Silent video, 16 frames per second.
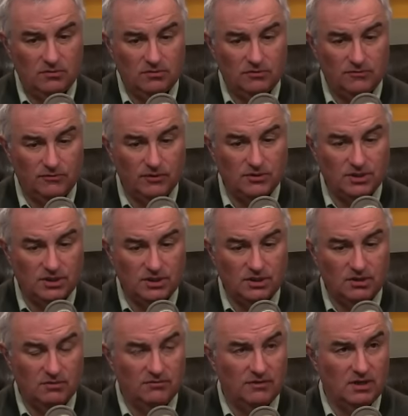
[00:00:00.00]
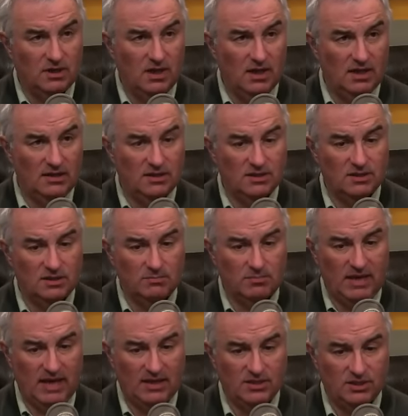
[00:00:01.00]
The first year of decline this
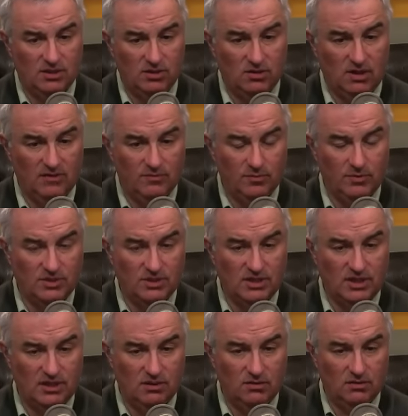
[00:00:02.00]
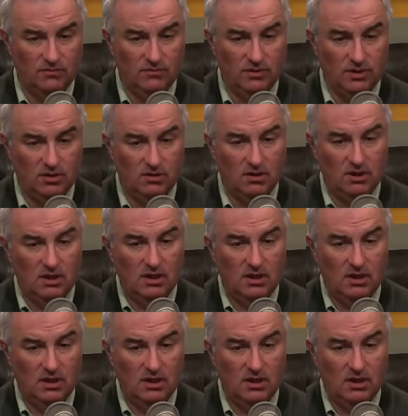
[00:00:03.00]
past year, eleven percent year over year.